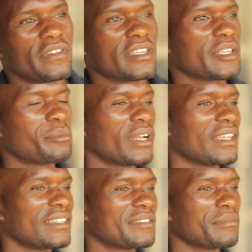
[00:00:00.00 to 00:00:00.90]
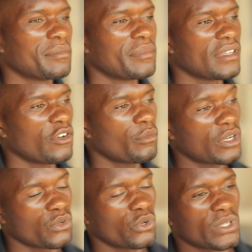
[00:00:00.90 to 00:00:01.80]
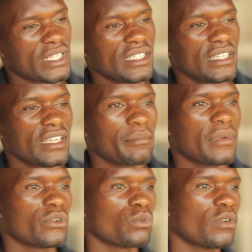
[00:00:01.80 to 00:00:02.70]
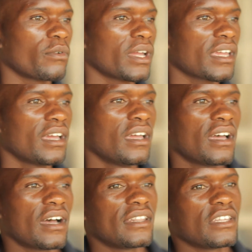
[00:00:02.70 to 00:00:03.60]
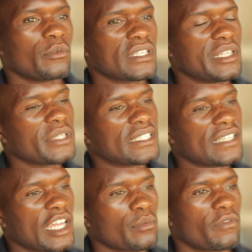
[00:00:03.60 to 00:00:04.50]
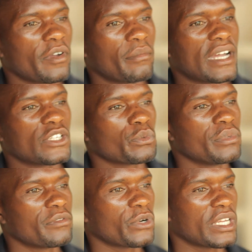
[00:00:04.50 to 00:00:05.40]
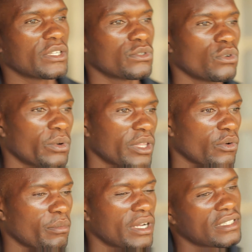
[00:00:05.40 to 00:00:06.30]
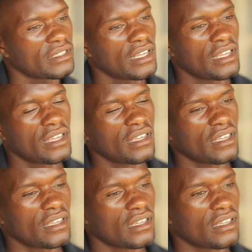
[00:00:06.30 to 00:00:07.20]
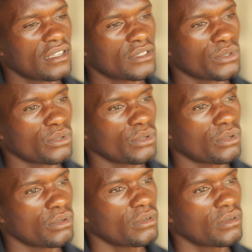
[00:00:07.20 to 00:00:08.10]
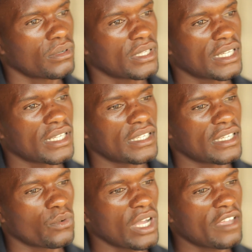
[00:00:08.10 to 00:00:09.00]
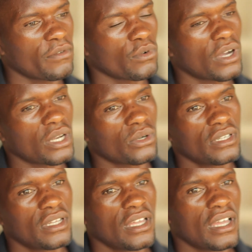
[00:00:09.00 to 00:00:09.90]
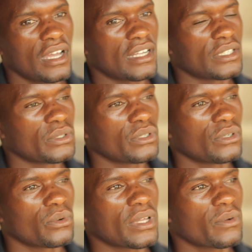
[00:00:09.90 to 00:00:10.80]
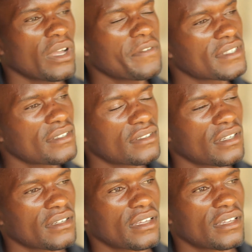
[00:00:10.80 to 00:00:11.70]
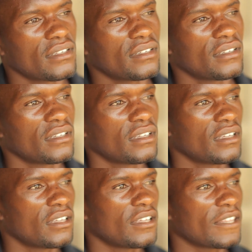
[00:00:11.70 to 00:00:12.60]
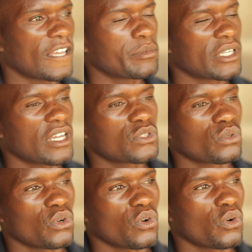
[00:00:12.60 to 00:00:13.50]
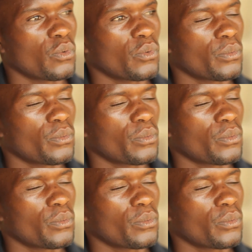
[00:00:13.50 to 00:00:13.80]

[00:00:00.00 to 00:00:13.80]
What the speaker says: they separate. Maybe a woman will go to the clinic, a man will go for work. And they've just limited time of a man to be free to go with a woman to the clinic. The wife will go alone. And when the wife is tested again, the husband has to know.